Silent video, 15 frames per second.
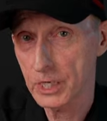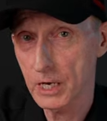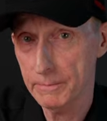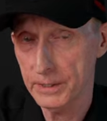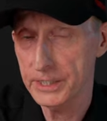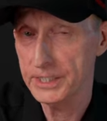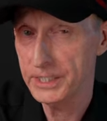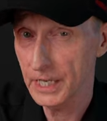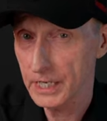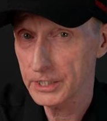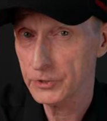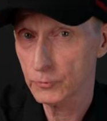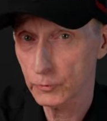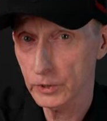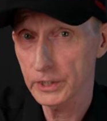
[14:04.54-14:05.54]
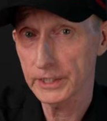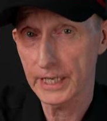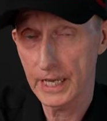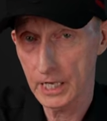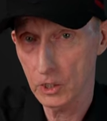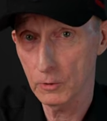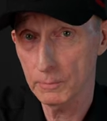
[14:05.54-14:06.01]
up. It does really
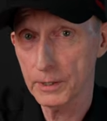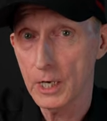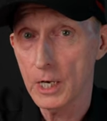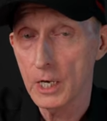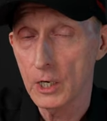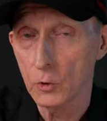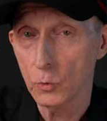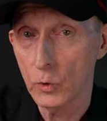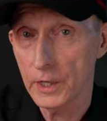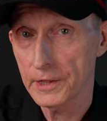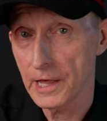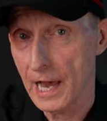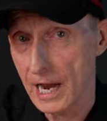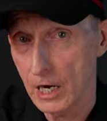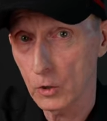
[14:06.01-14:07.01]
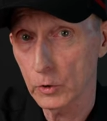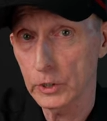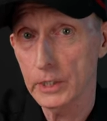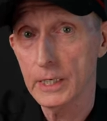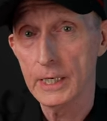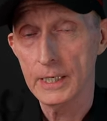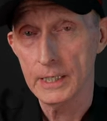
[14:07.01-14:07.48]
help with
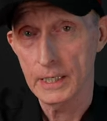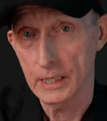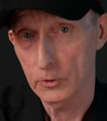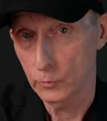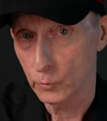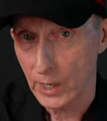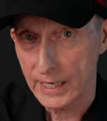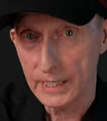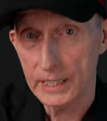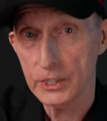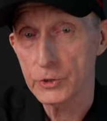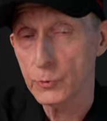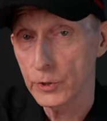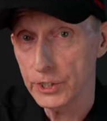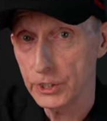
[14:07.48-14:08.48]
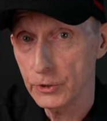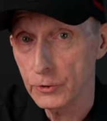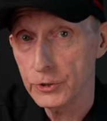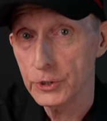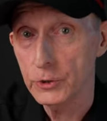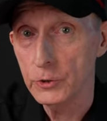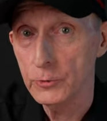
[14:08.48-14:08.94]
our ratings with
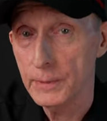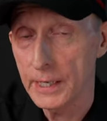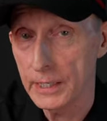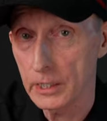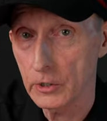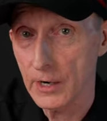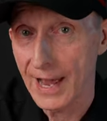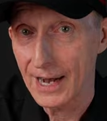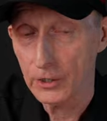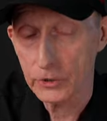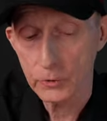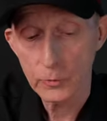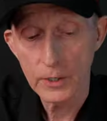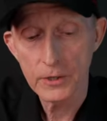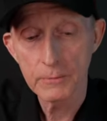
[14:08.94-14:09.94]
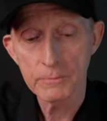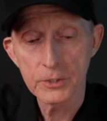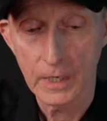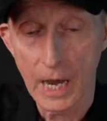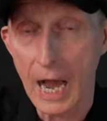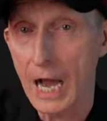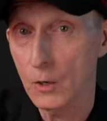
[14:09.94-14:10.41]
YouTube and our
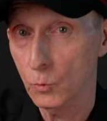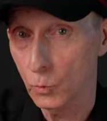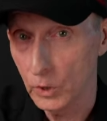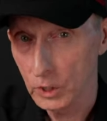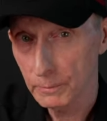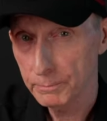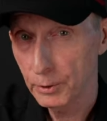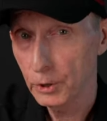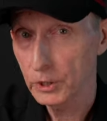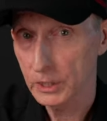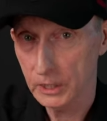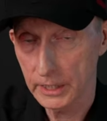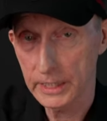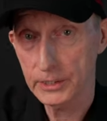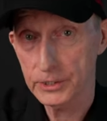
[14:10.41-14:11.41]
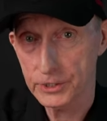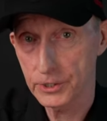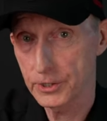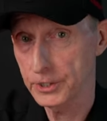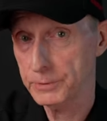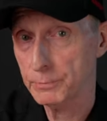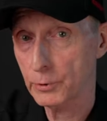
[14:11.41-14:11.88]
algorithms. I will put links
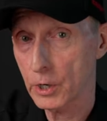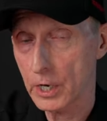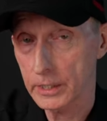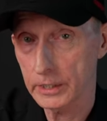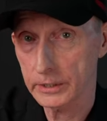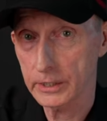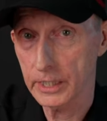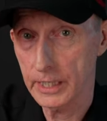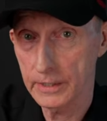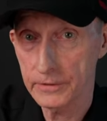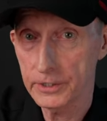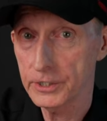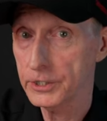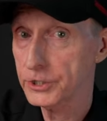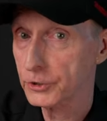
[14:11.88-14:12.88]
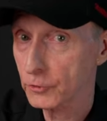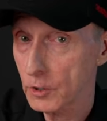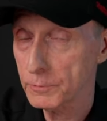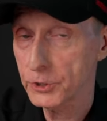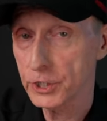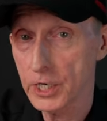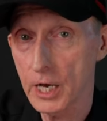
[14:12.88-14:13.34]
to this product in the
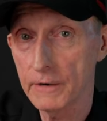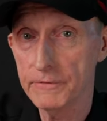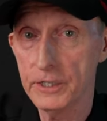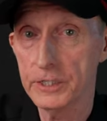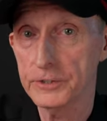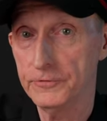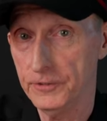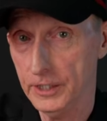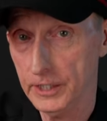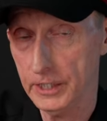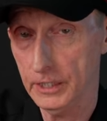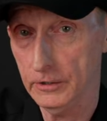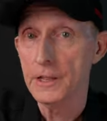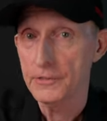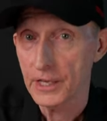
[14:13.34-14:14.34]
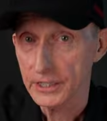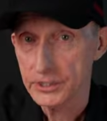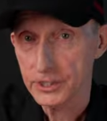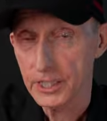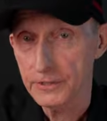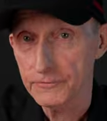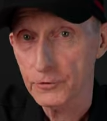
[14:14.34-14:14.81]
description of this video. Thanks
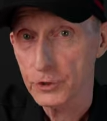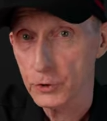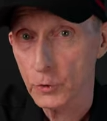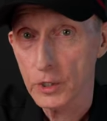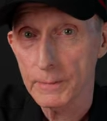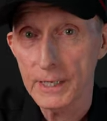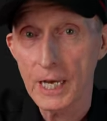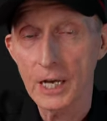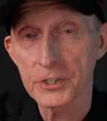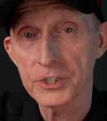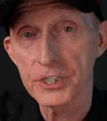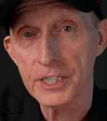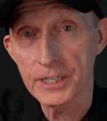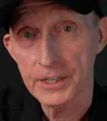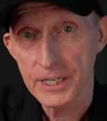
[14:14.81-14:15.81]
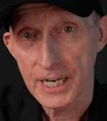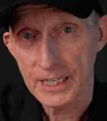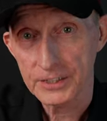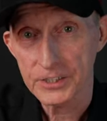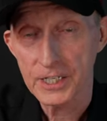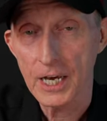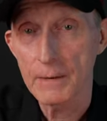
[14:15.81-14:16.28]
again for joining me. I'll see you the
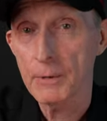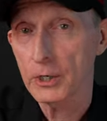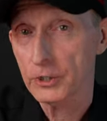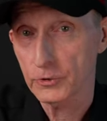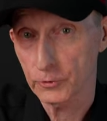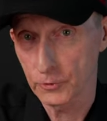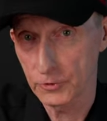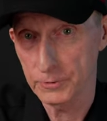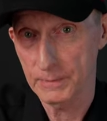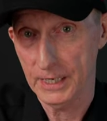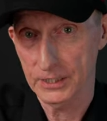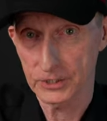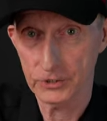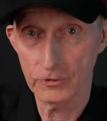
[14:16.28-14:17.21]
next time on Cruiseman's